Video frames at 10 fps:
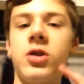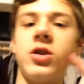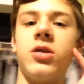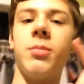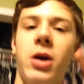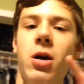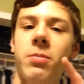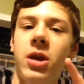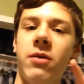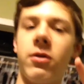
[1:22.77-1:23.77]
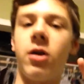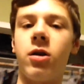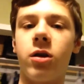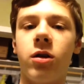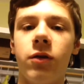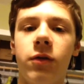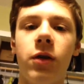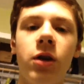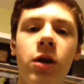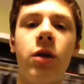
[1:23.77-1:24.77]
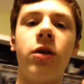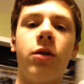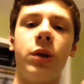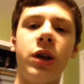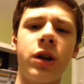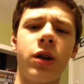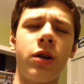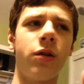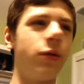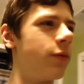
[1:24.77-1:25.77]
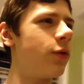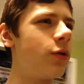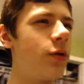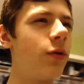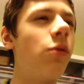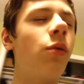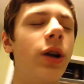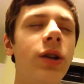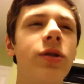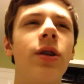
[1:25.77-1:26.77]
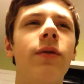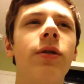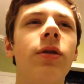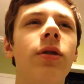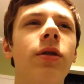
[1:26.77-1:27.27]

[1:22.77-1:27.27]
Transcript: is the, my update vlog of the week of 27th